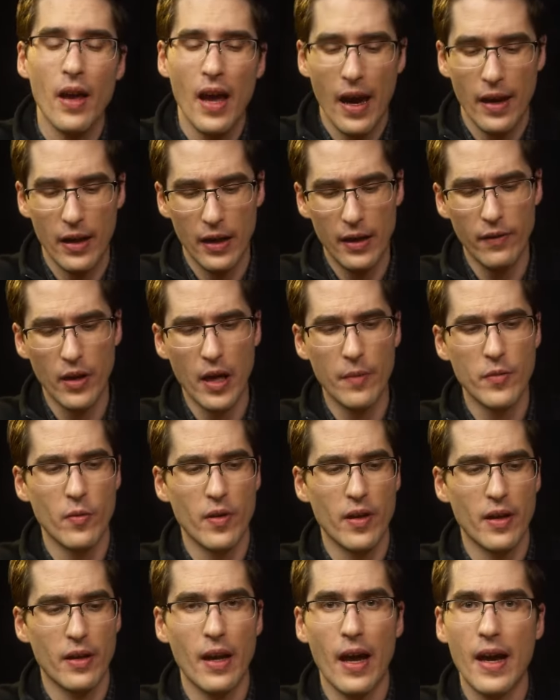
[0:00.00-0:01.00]
and it even comes
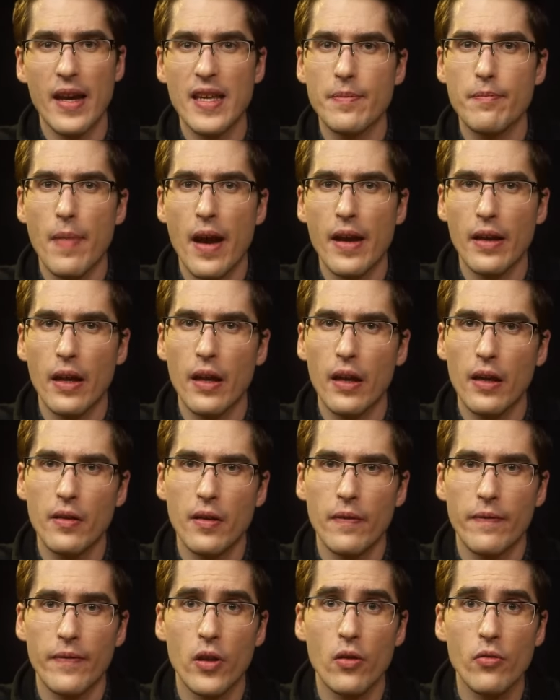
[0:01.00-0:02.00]
with a nice magnetic
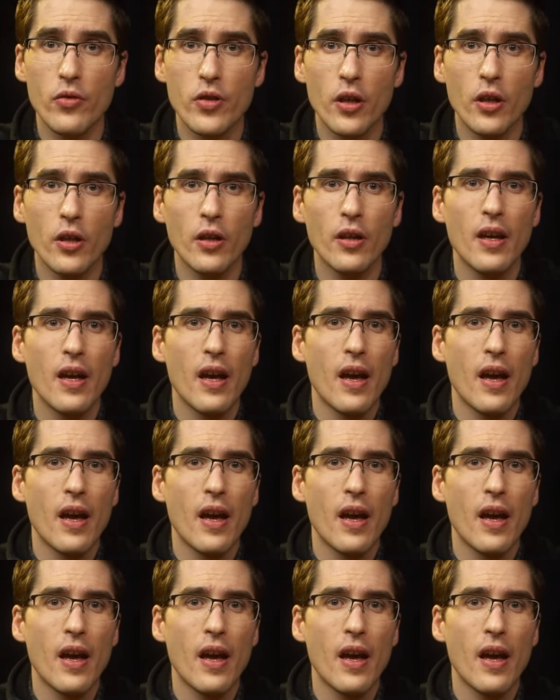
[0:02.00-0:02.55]
diffuser.